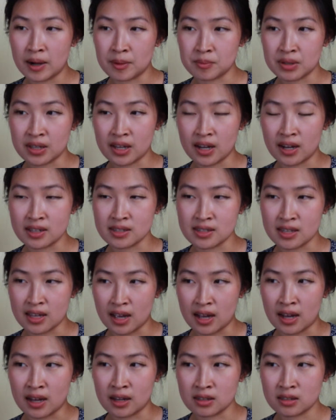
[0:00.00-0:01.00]
because they
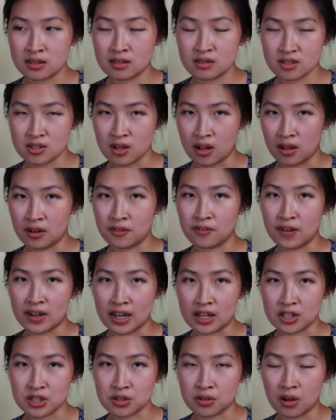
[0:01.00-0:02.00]
had solid
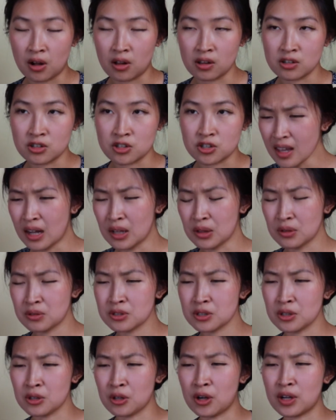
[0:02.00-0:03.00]
financial knowledge. I learned
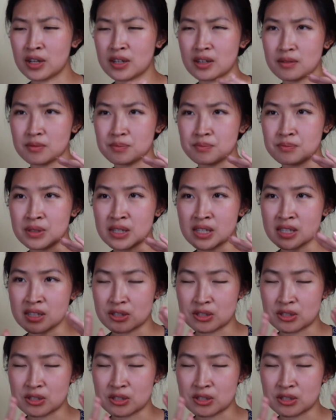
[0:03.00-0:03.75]
a lot being